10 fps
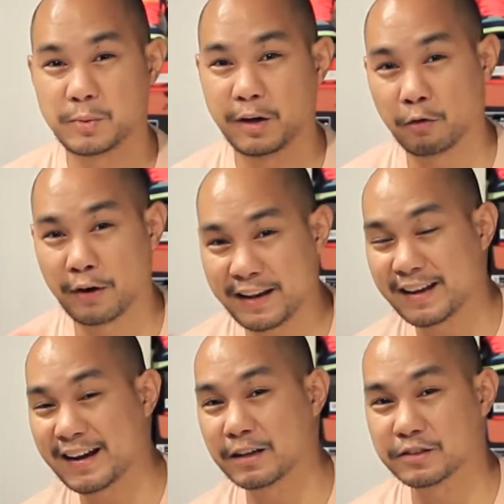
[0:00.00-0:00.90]
We already
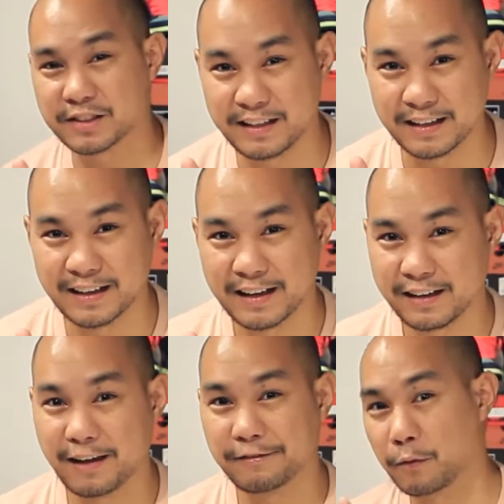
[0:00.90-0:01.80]
announced the
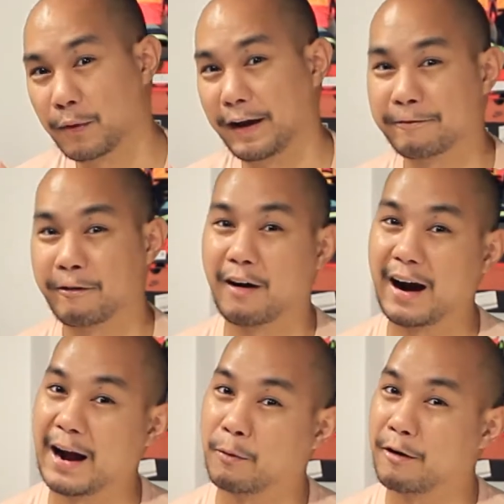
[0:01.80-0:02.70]
giveaway for
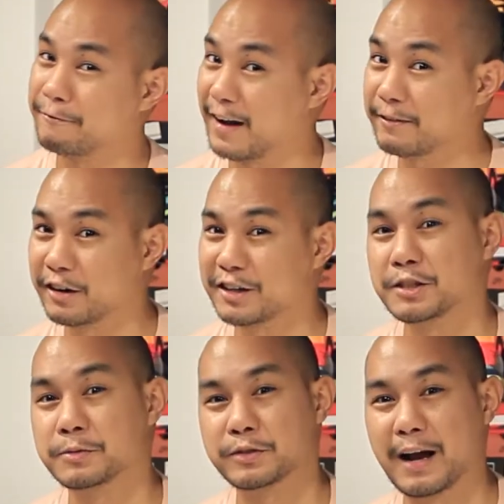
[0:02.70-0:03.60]
our 500
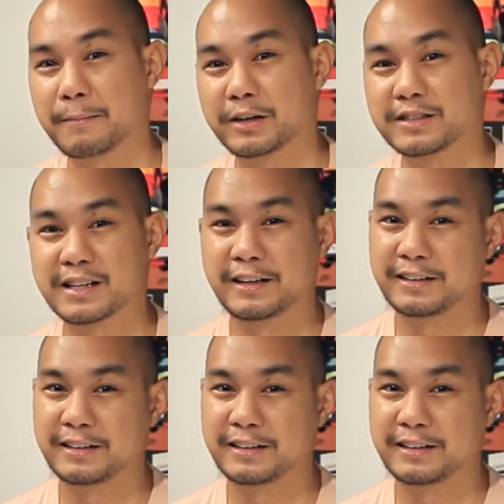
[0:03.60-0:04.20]
subscribers.